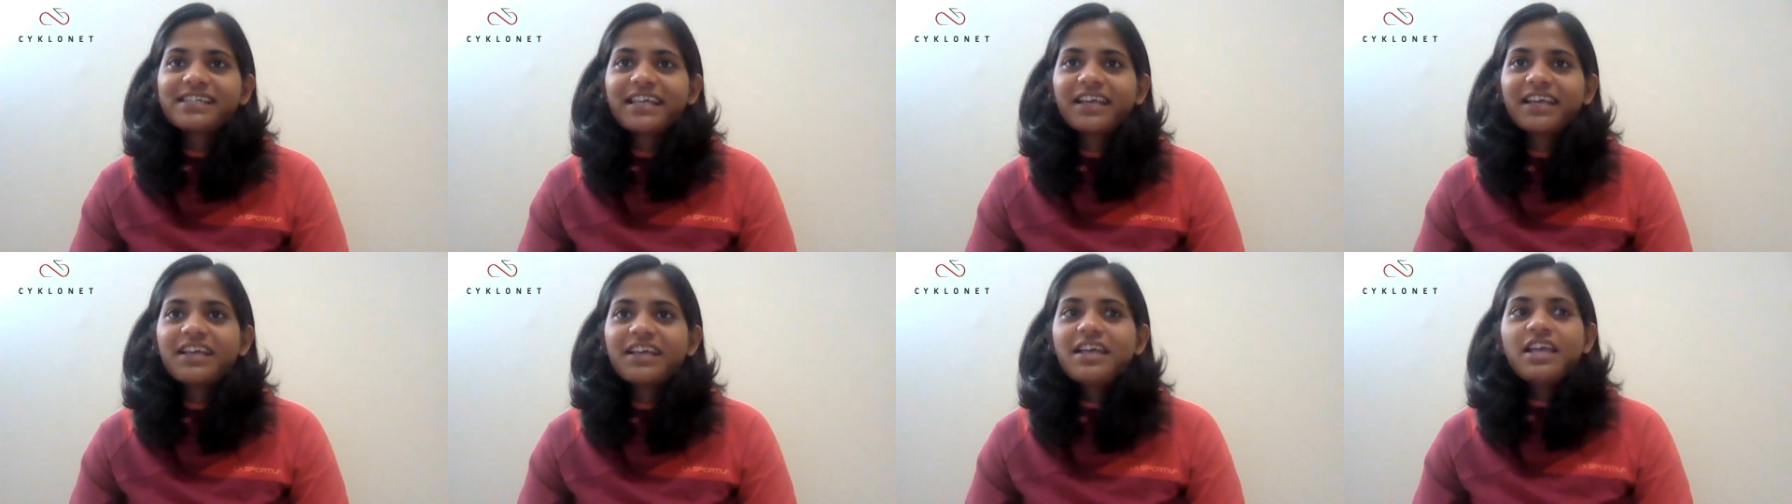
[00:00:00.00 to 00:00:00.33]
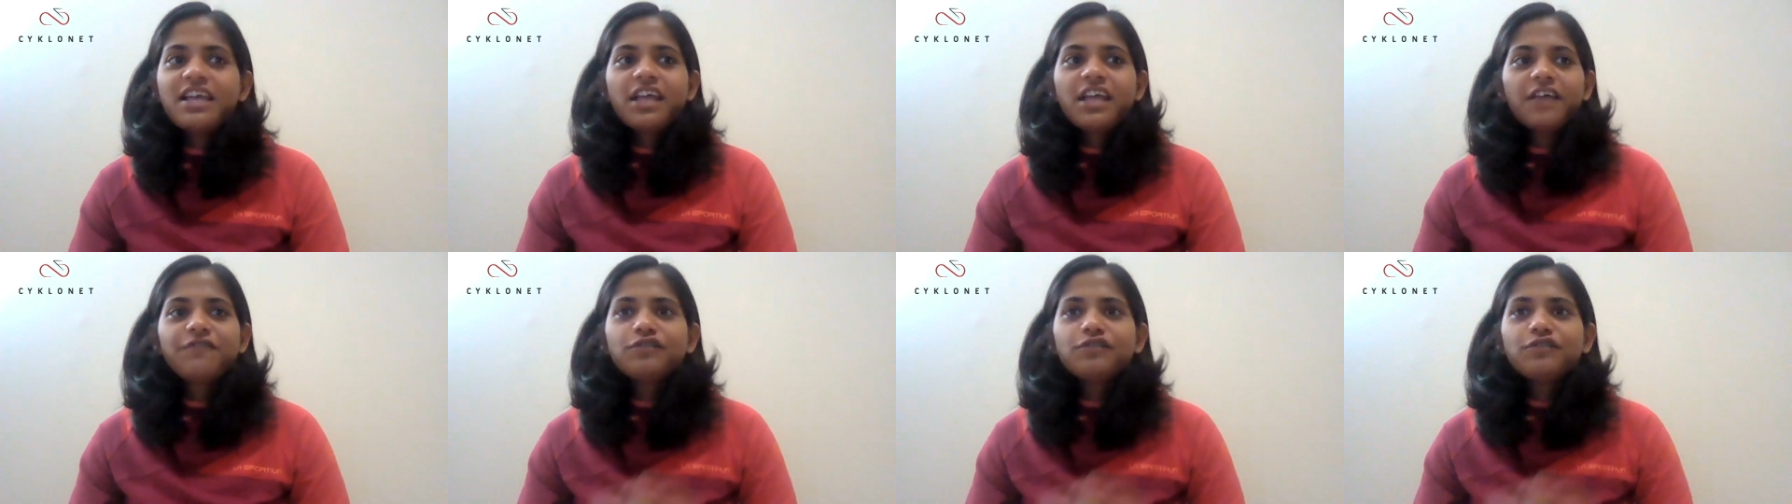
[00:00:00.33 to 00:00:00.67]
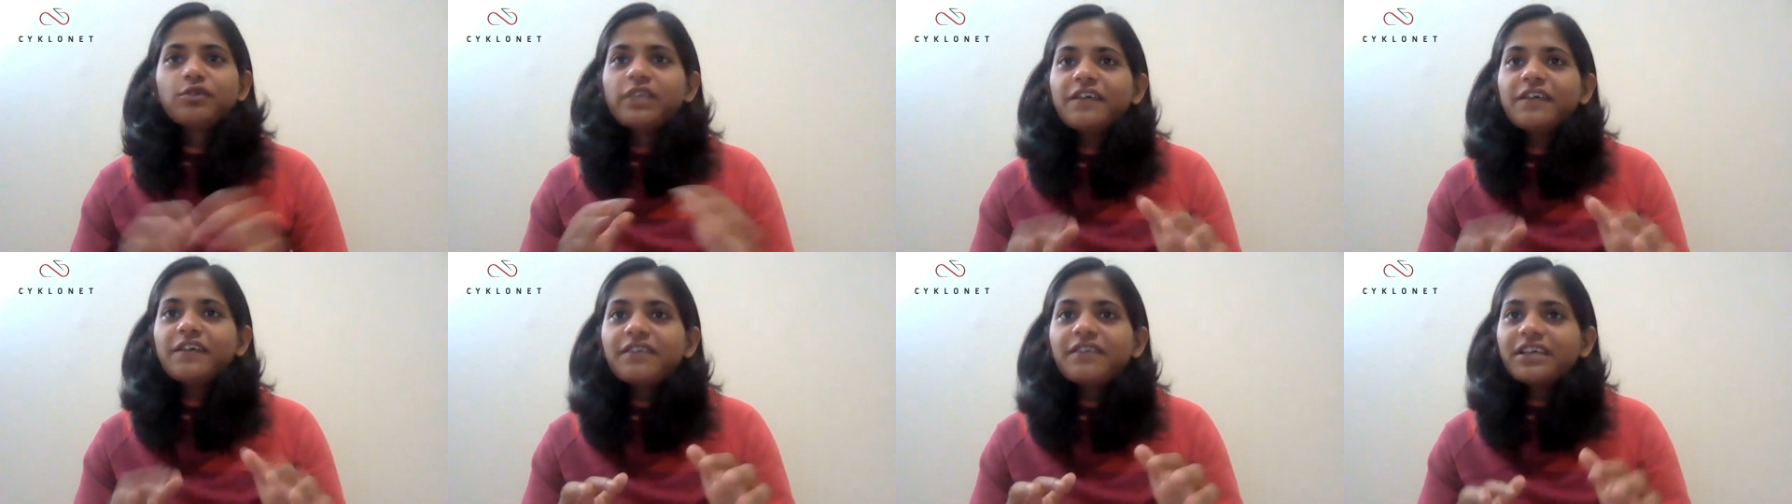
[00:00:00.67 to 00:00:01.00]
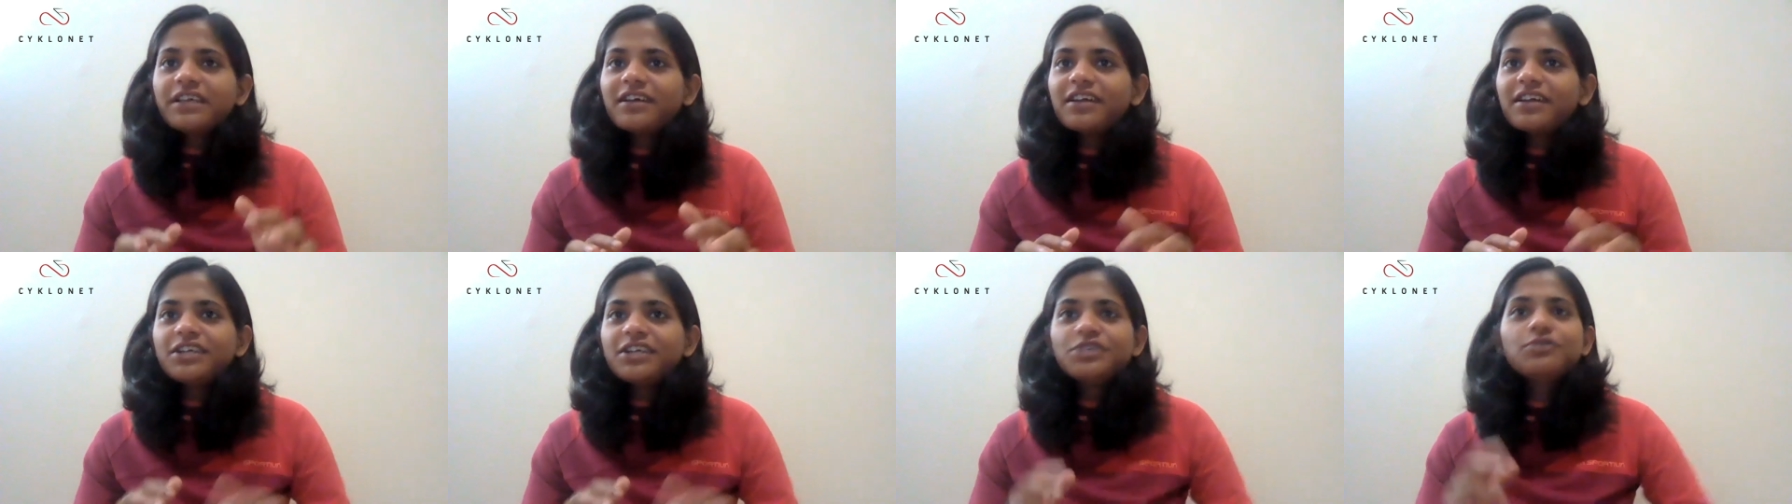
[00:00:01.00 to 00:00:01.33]
Like if you live
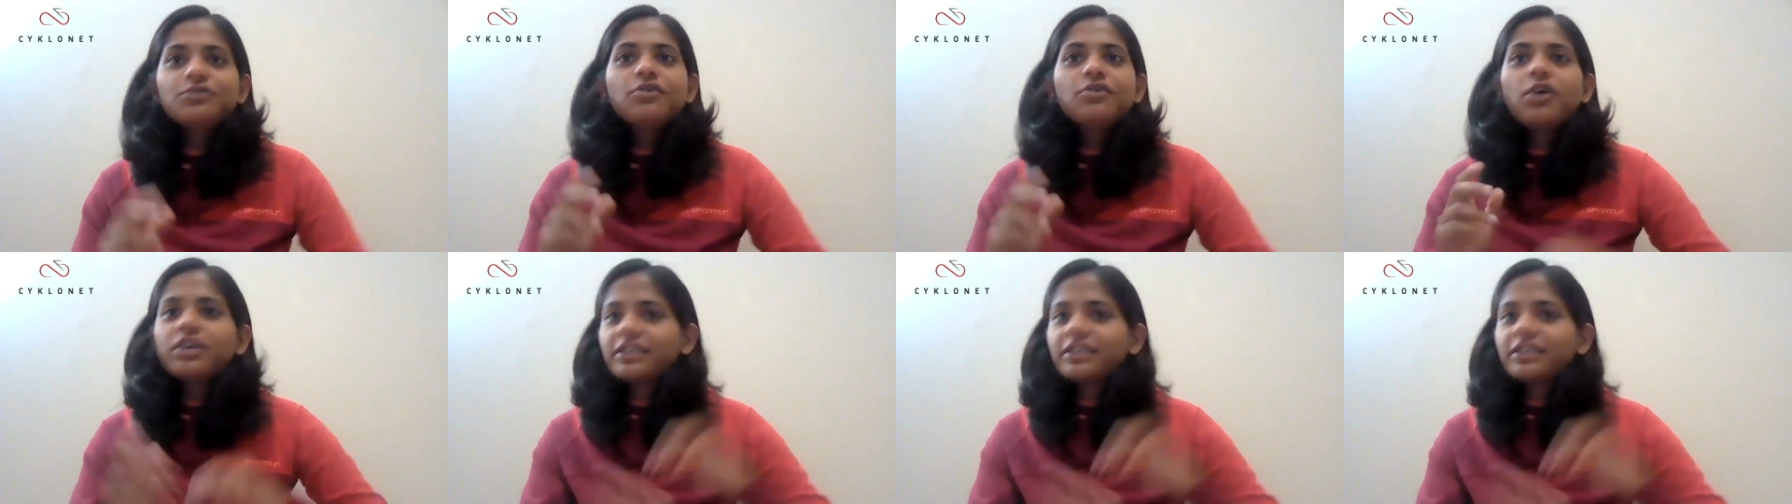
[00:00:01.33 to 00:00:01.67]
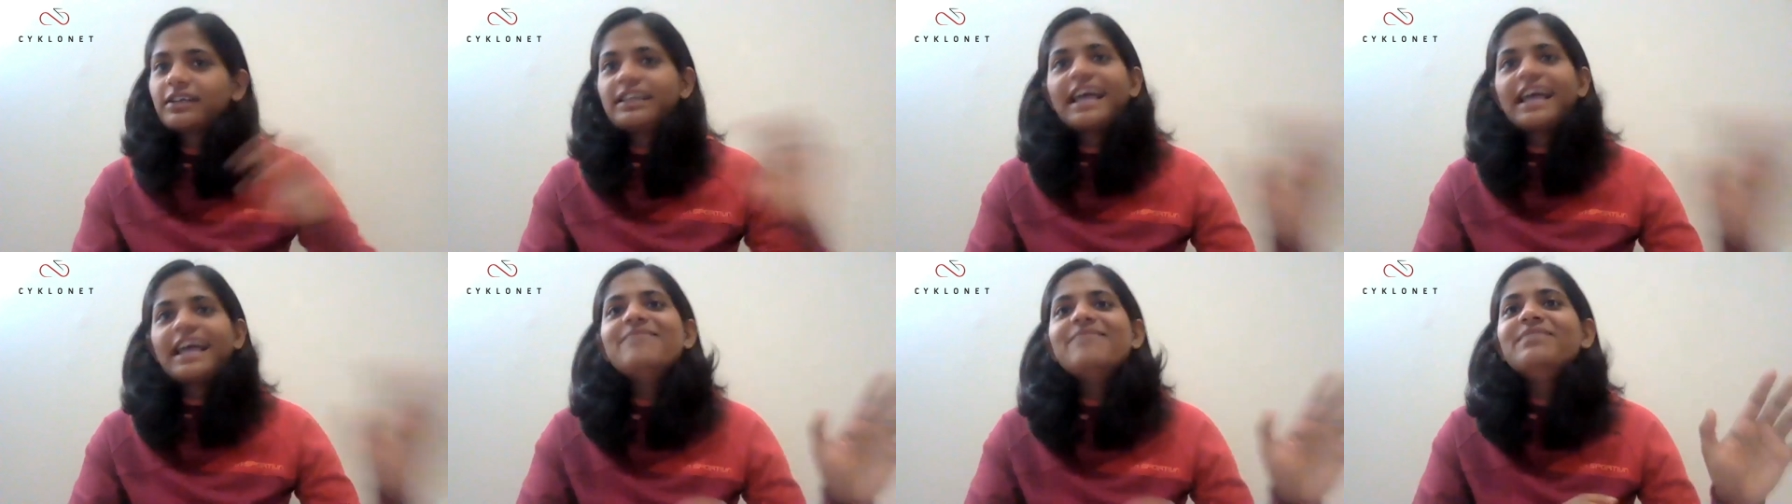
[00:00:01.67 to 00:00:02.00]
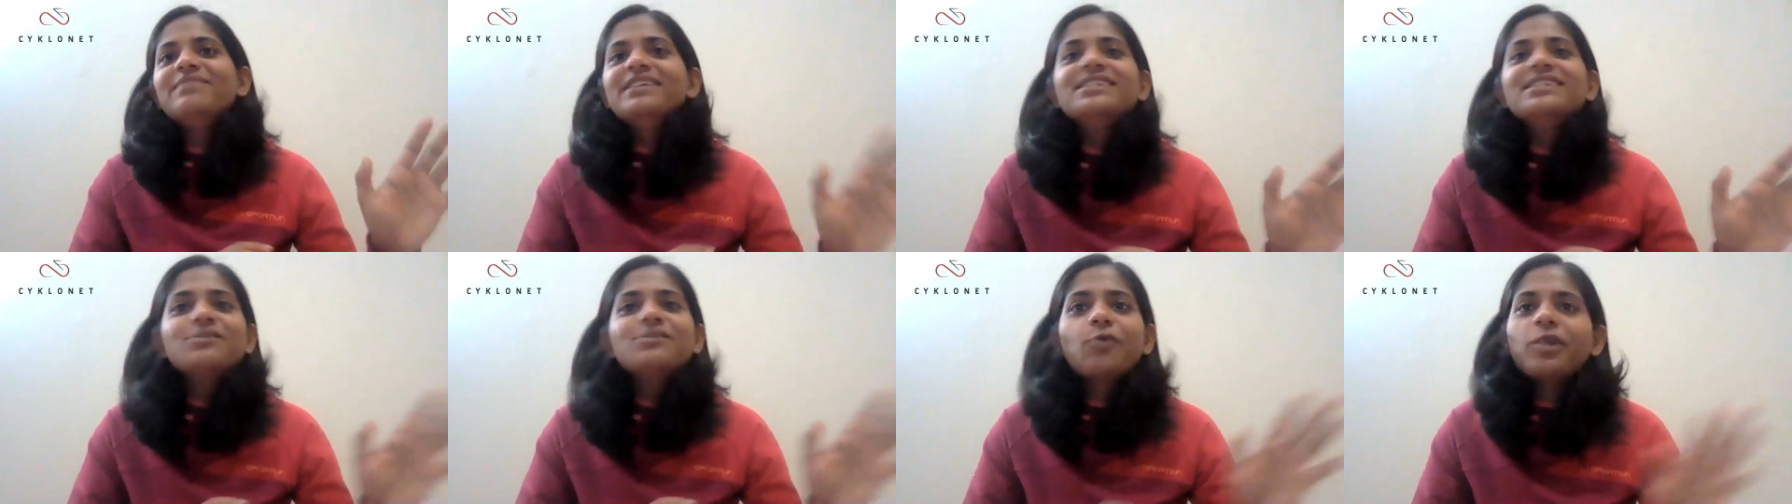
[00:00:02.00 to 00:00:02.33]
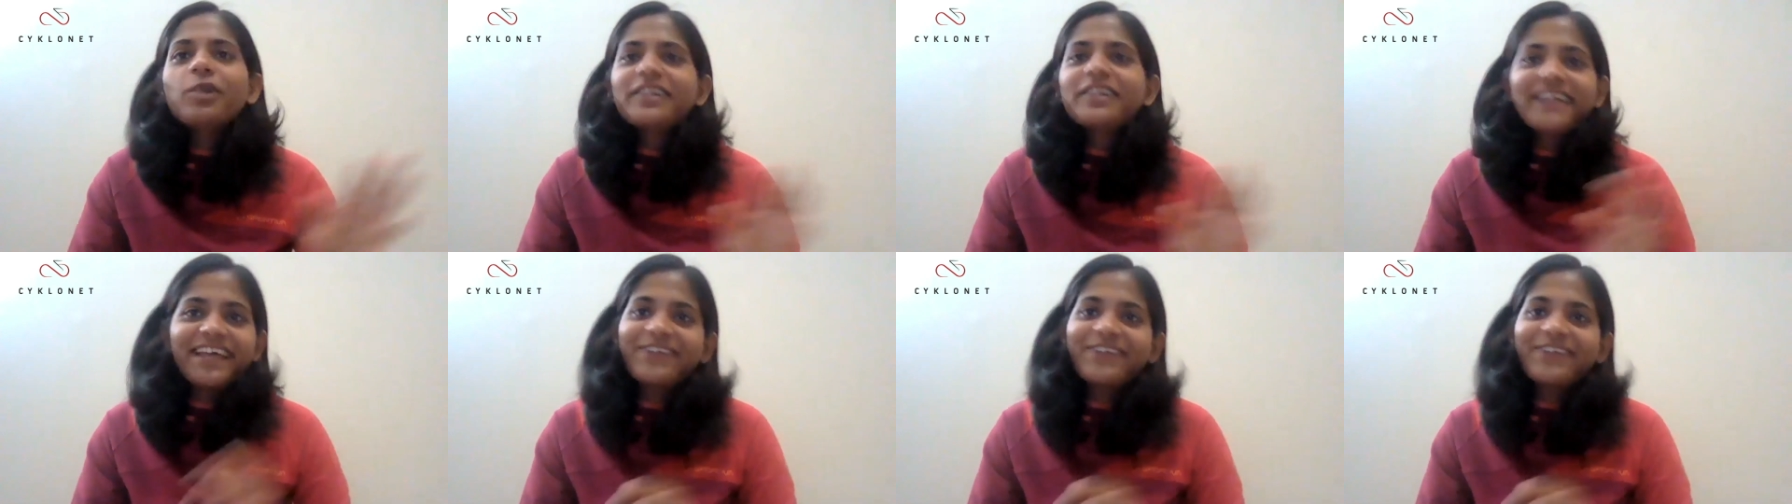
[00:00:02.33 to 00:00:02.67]
here, you gotta climb these
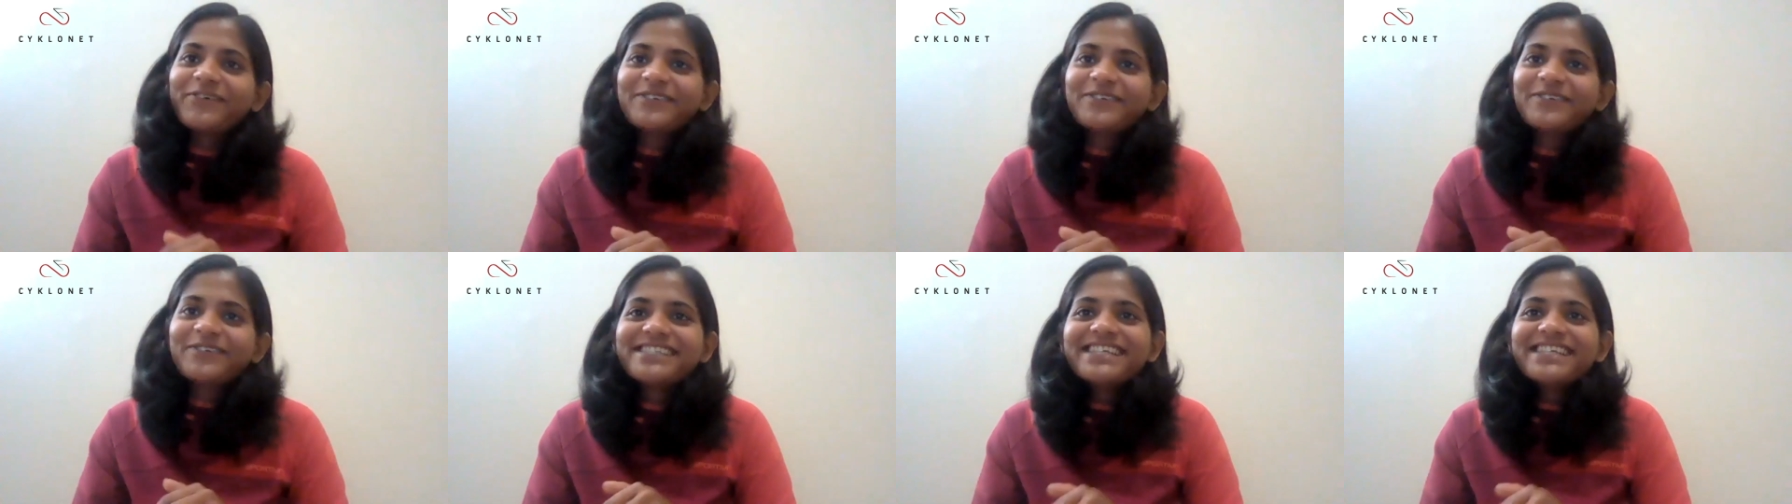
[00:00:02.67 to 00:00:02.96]
volcanoes.